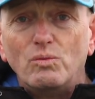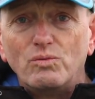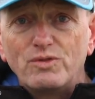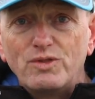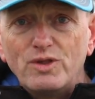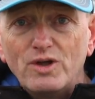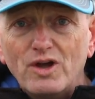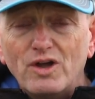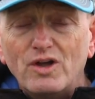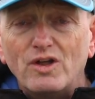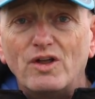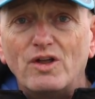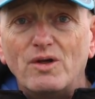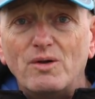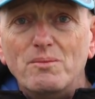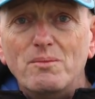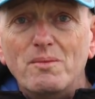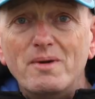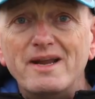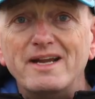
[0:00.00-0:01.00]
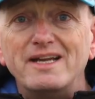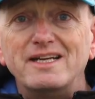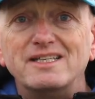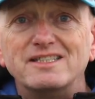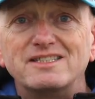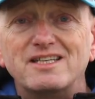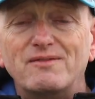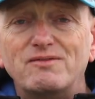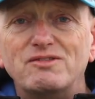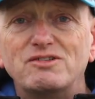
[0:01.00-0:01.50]
that
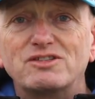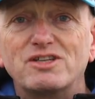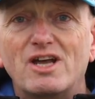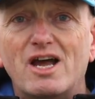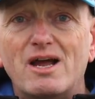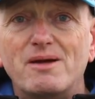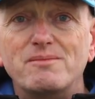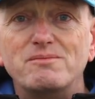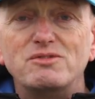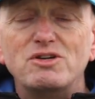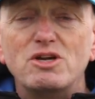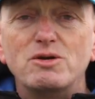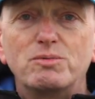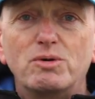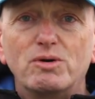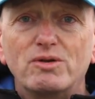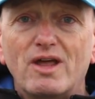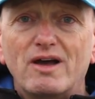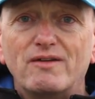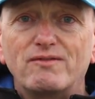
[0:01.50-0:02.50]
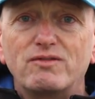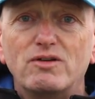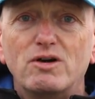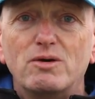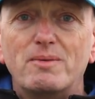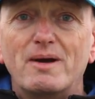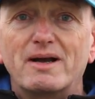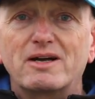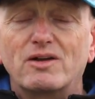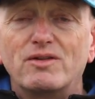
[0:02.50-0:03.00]
means every time you put that
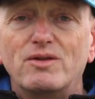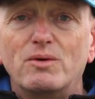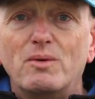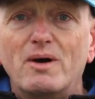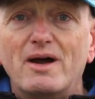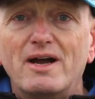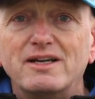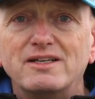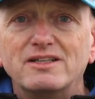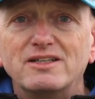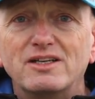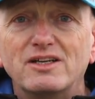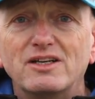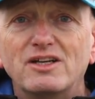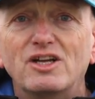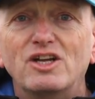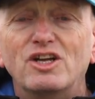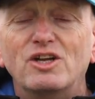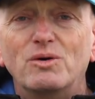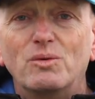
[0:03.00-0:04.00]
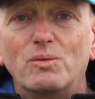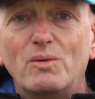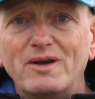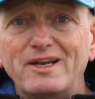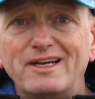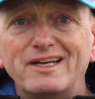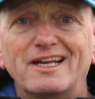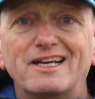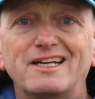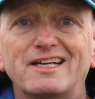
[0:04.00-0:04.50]
float back on the winder,
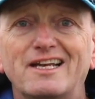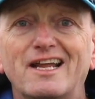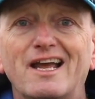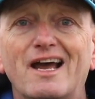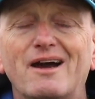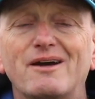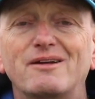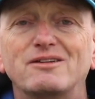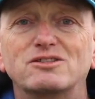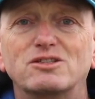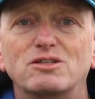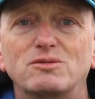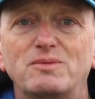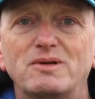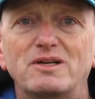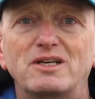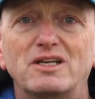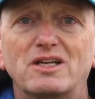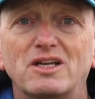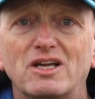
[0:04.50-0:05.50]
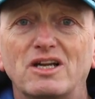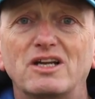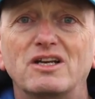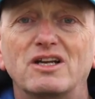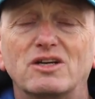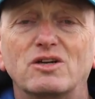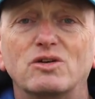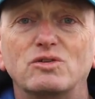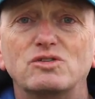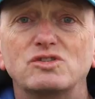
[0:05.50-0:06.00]
when you get it out, it's going to be
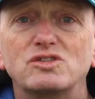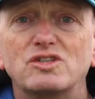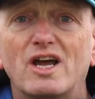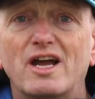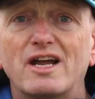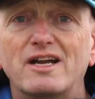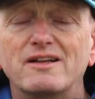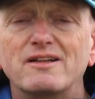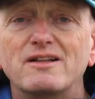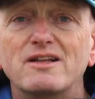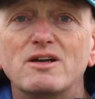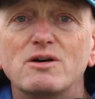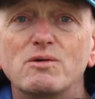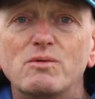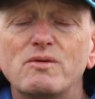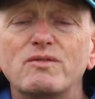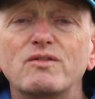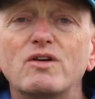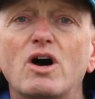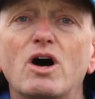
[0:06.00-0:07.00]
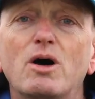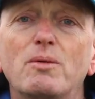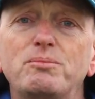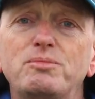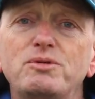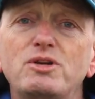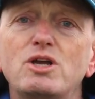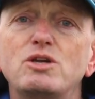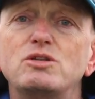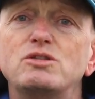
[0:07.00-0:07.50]
in a good state. We've got a
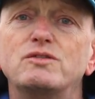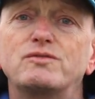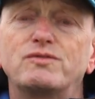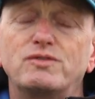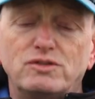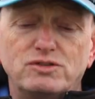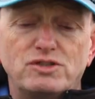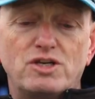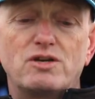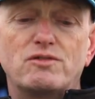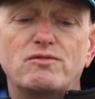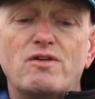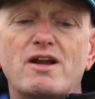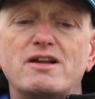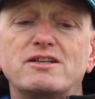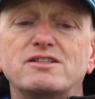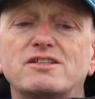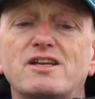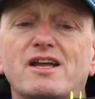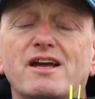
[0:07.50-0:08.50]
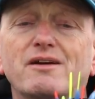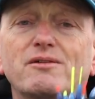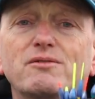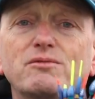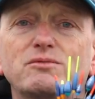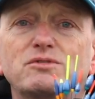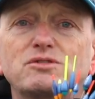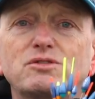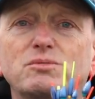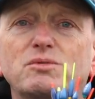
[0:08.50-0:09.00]
beautiful new range now
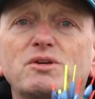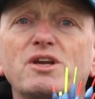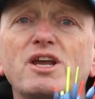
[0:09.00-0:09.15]
with some